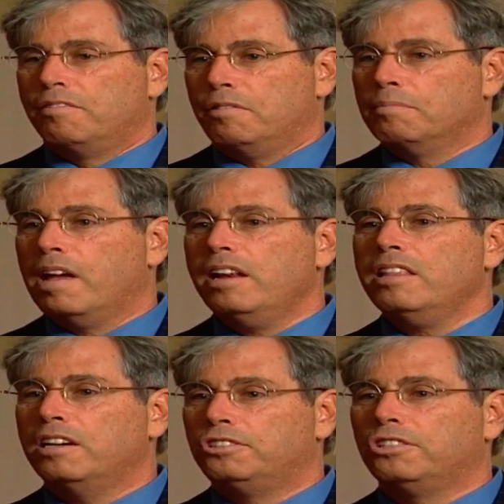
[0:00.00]
from
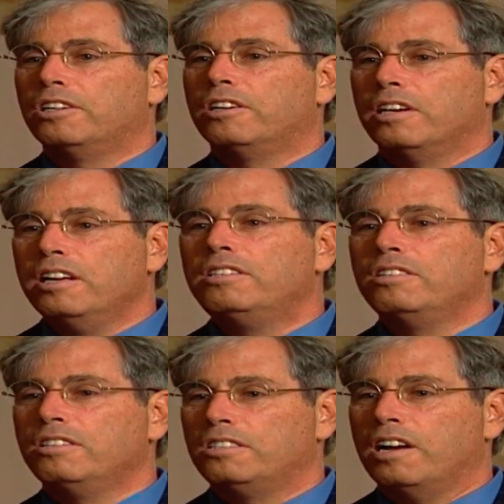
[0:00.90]
getting that sugar
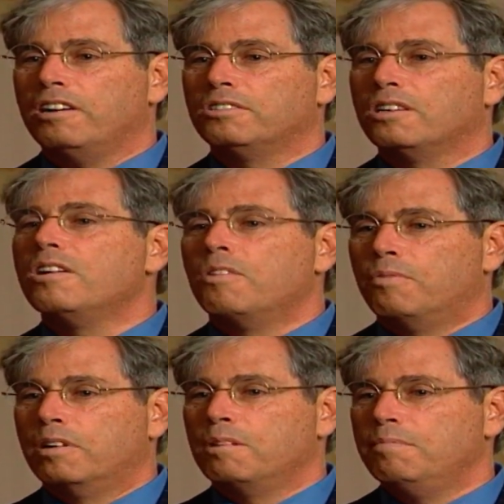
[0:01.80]
into the cells
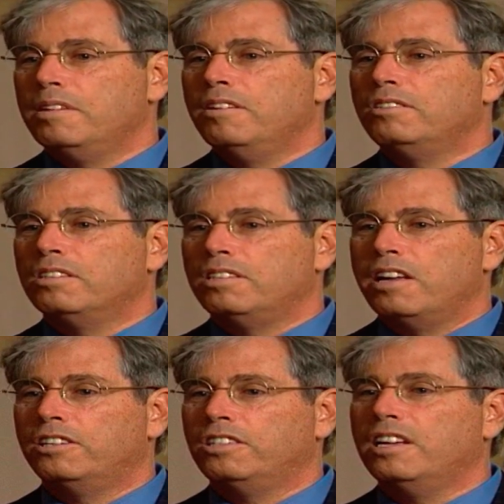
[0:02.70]
where it can be used as
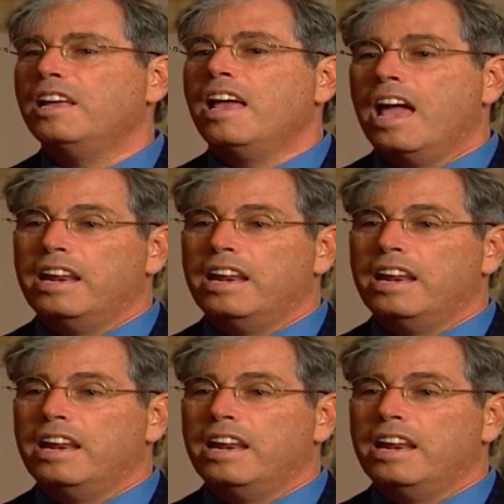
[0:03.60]
energy,